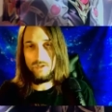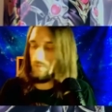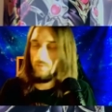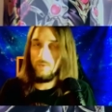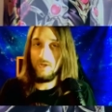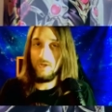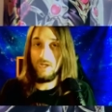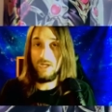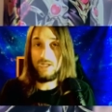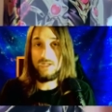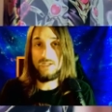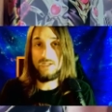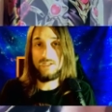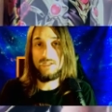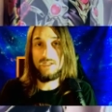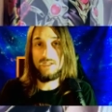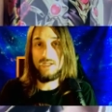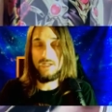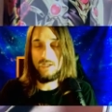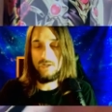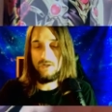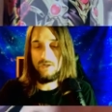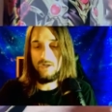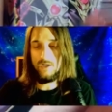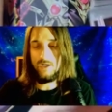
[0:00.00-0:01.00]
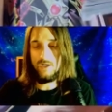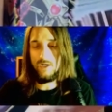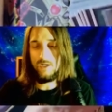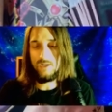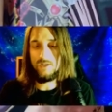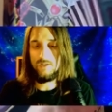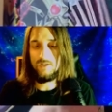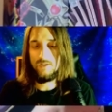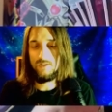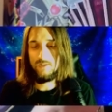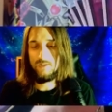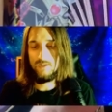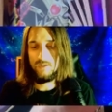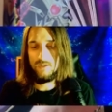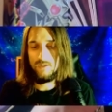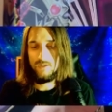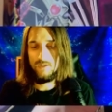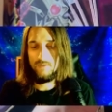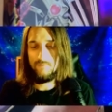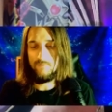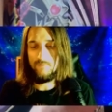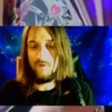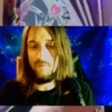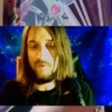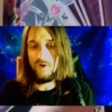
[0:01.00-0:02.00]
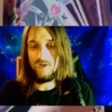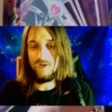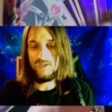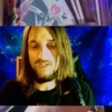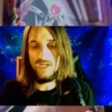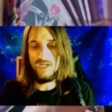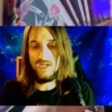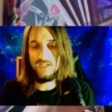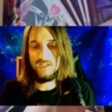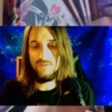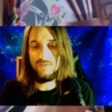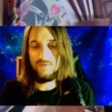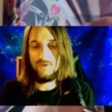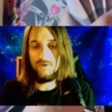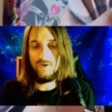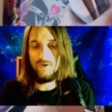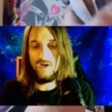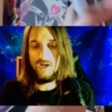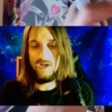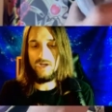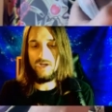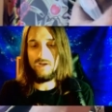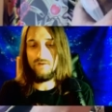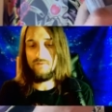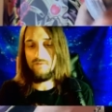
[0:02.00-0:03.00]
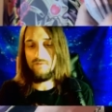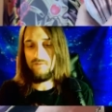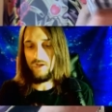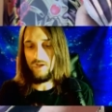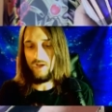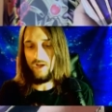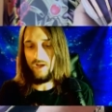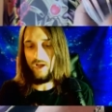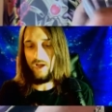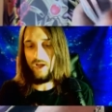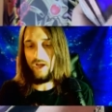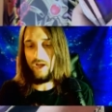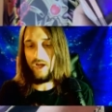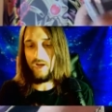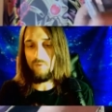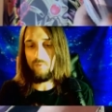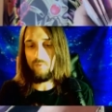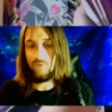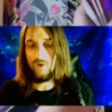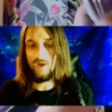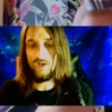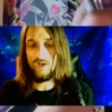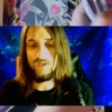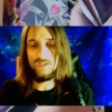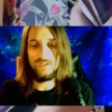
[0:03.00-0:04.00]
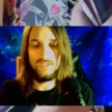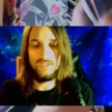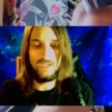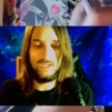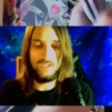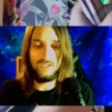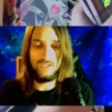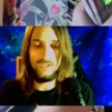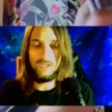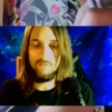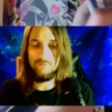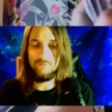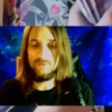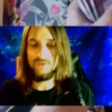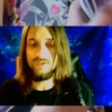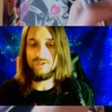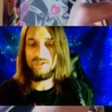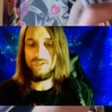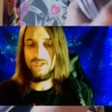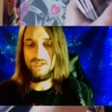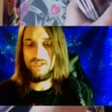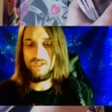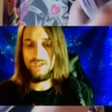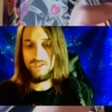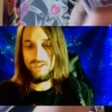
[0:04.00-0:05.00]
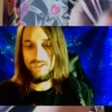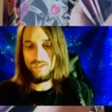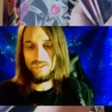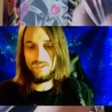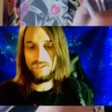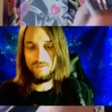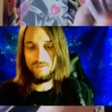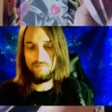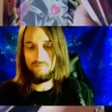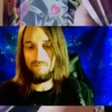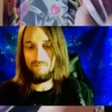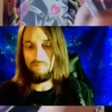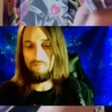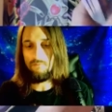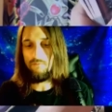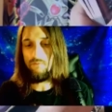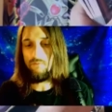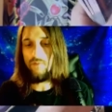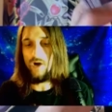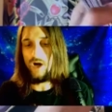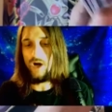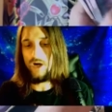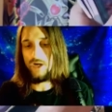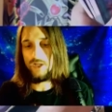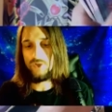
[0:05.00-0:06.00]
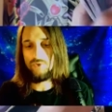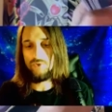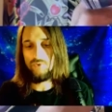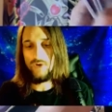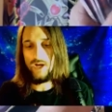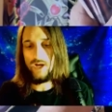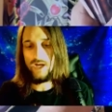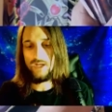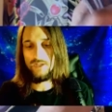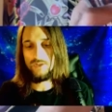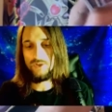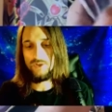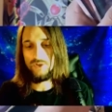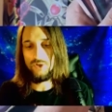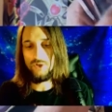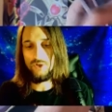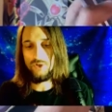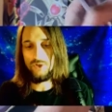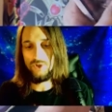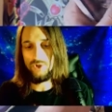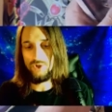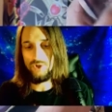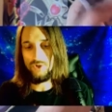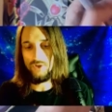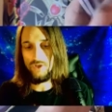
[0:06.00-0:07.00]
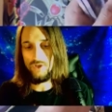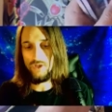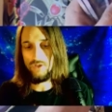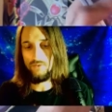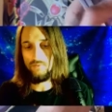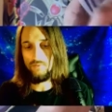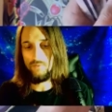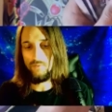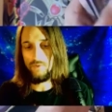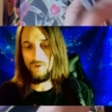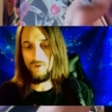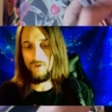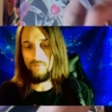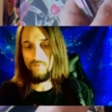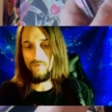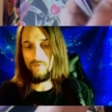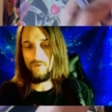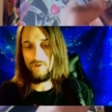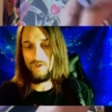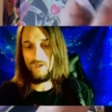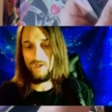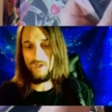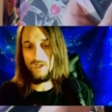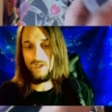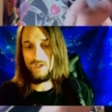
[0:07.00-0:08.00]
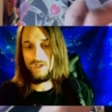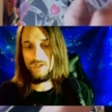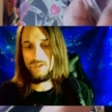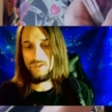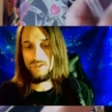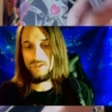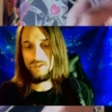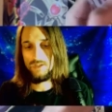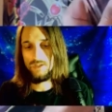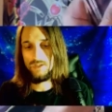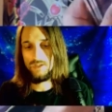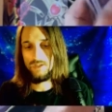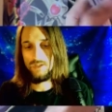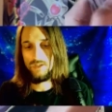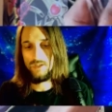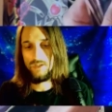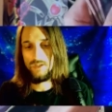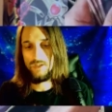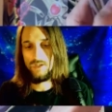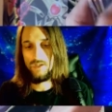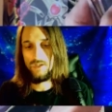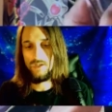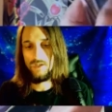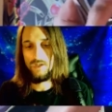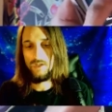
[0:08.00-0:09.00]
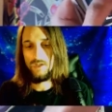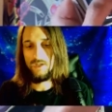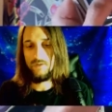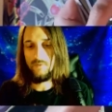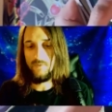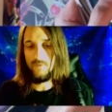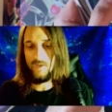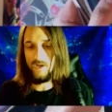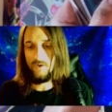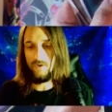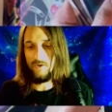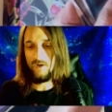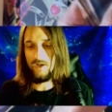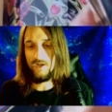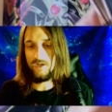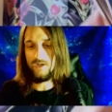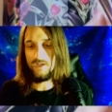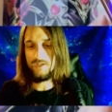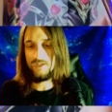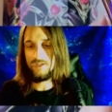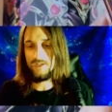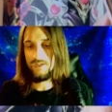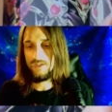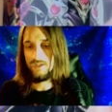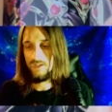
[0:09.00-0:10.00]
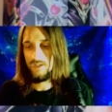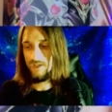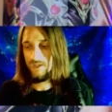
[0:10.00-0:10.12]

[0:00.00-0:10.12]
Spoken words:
we get to send a card from our deck to the grave. And we're going to send a level 6 Monodragon Zernatron, wherever he is. There he is.